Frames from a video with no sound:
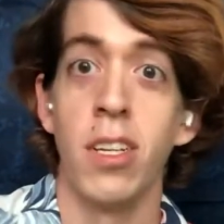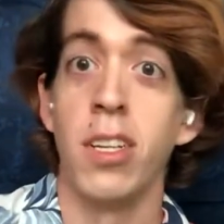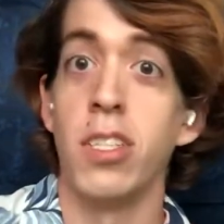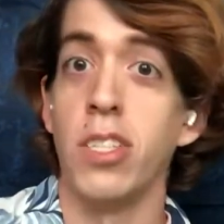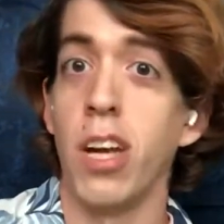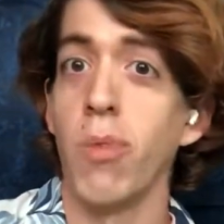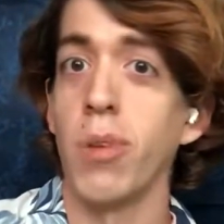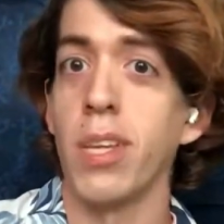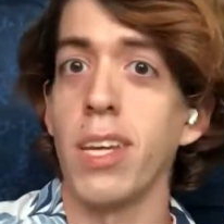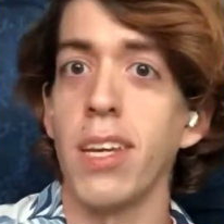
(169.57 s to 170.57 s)

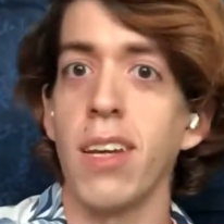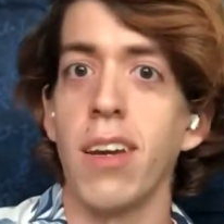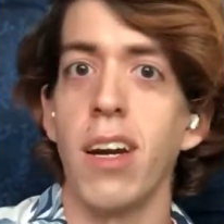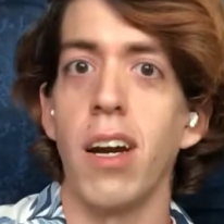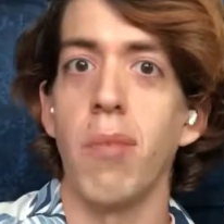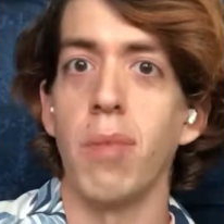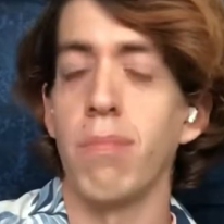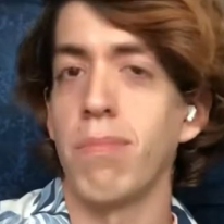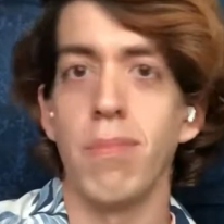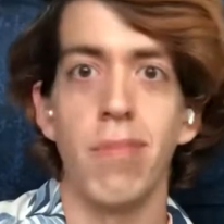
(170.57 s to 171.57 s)
generally,
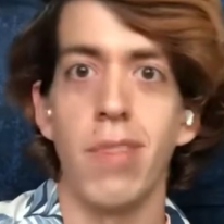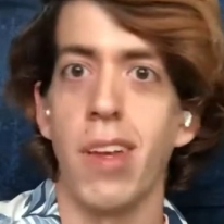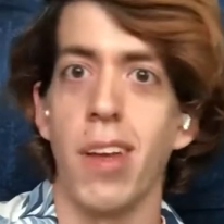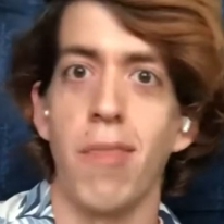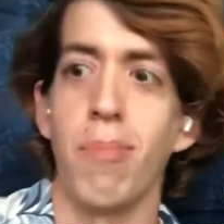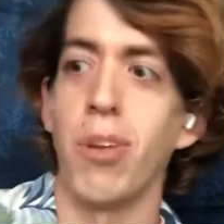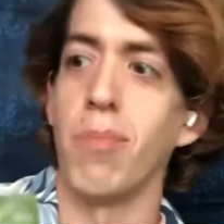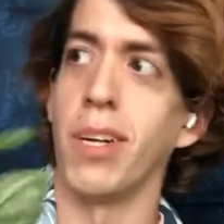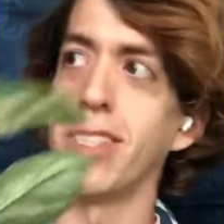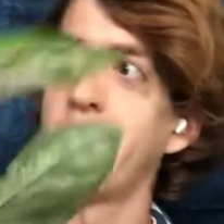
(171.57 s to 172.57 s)
pretty
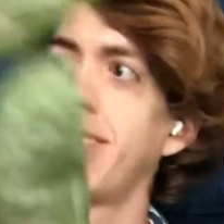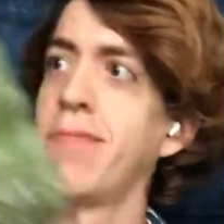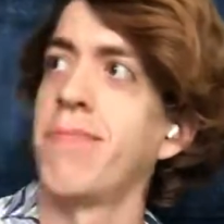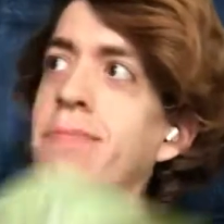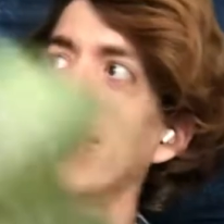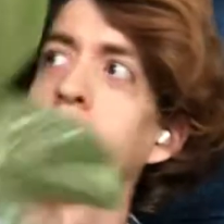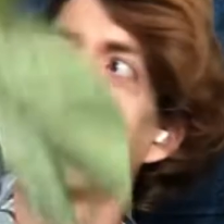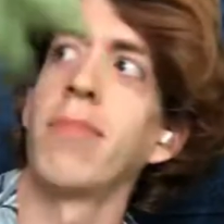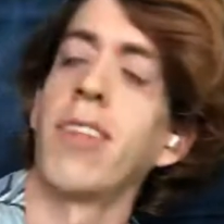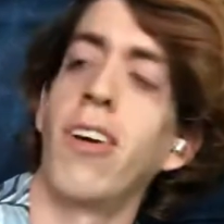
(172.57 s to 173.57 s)
much
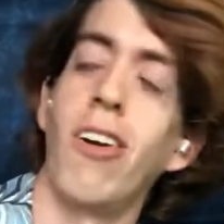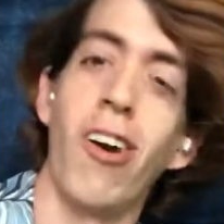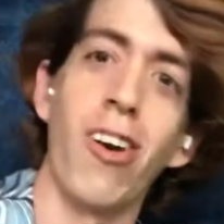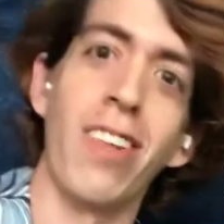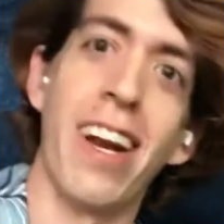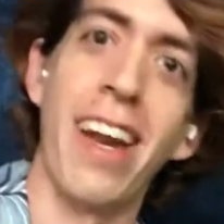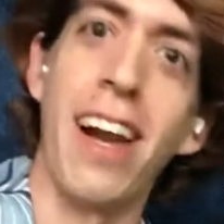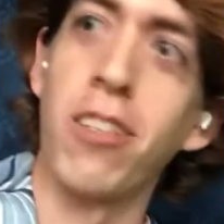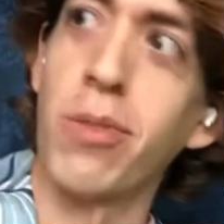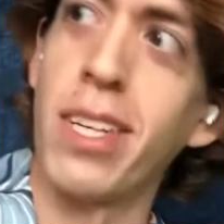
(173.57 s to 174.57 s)
a hard line
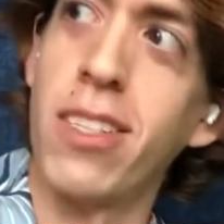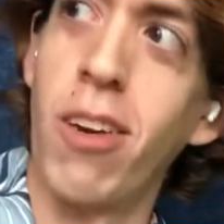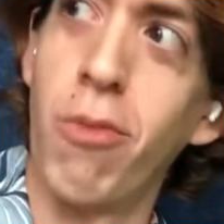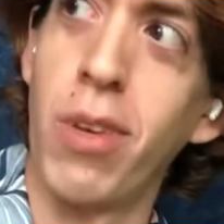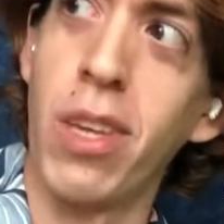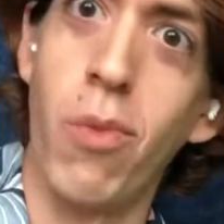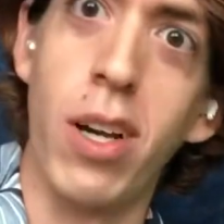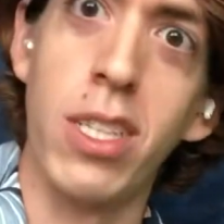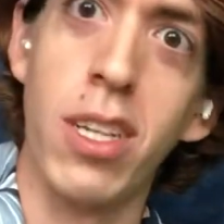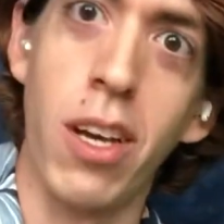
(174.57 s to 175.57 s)
actually, don't really
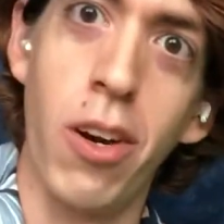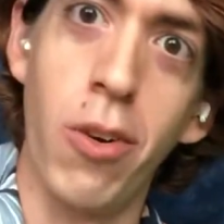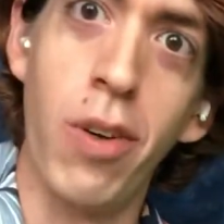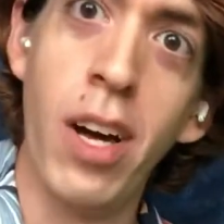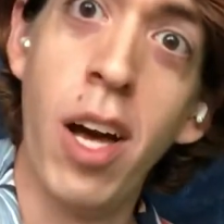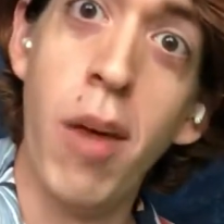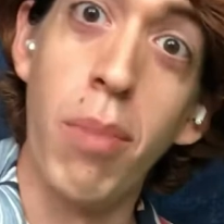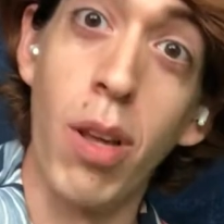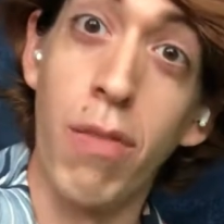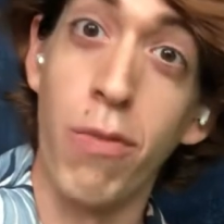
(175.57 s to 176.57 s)
want to go
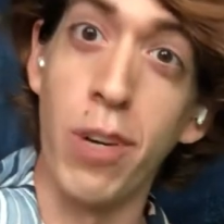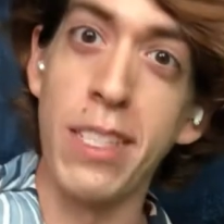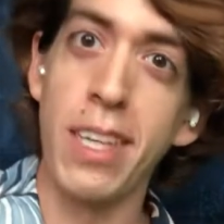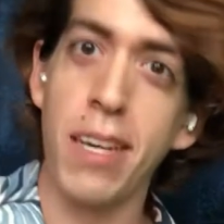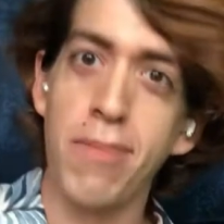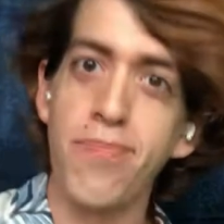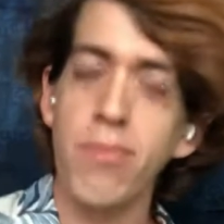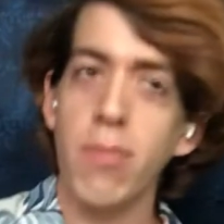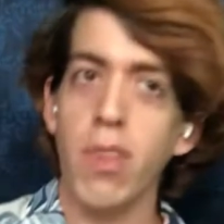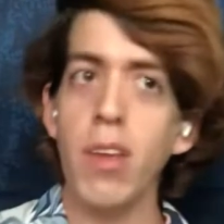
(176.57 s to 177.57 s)
below freezing.
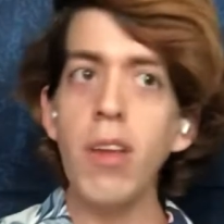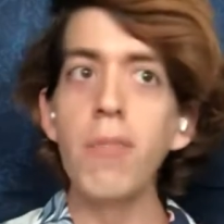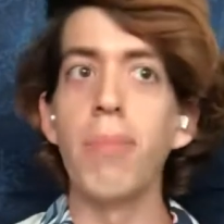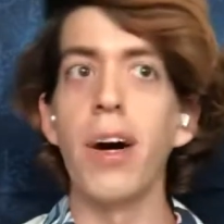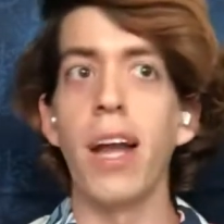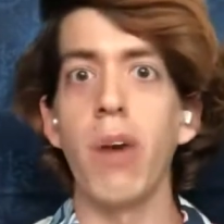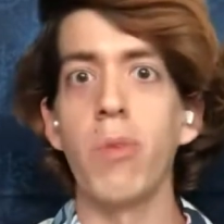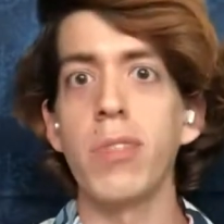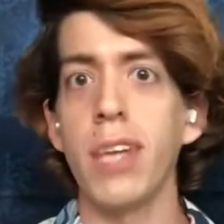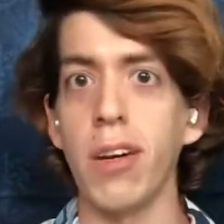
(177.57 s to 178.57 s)
But I will
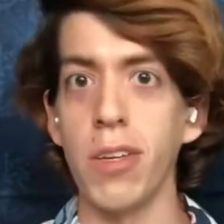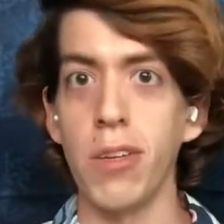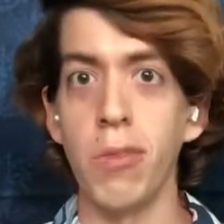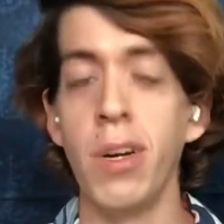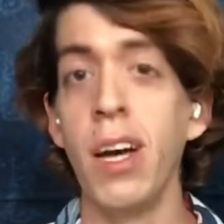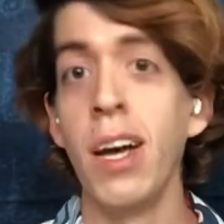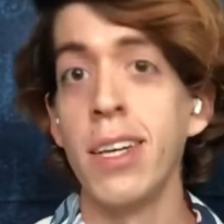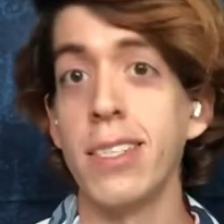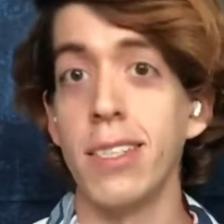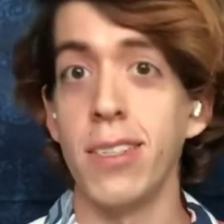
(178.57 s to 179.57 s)
tell you,
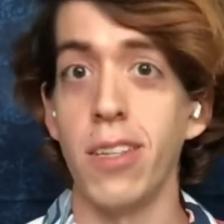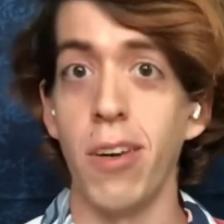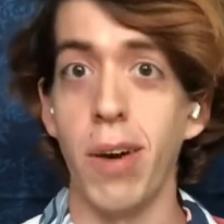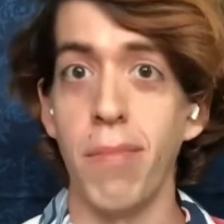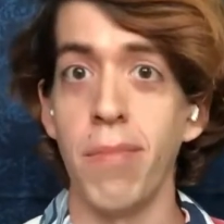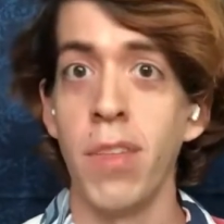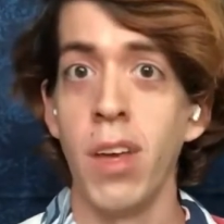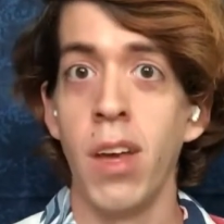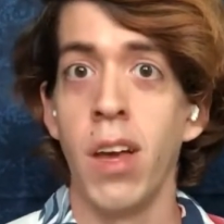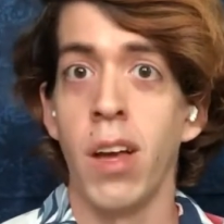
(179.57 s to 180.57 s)
since I'm
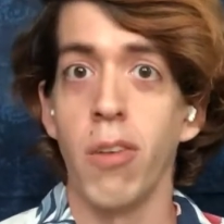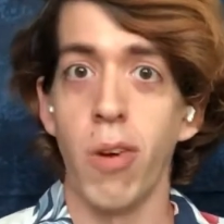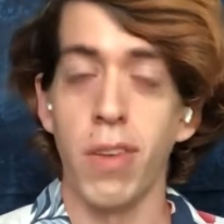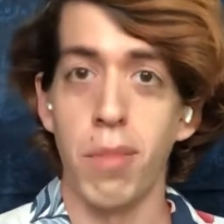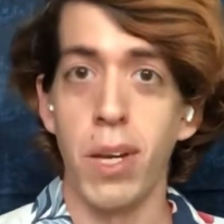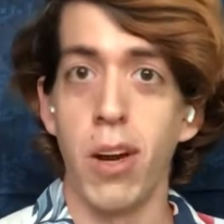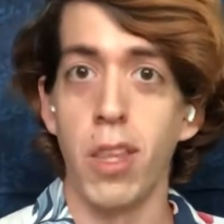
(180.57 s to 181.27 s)
growing them here on the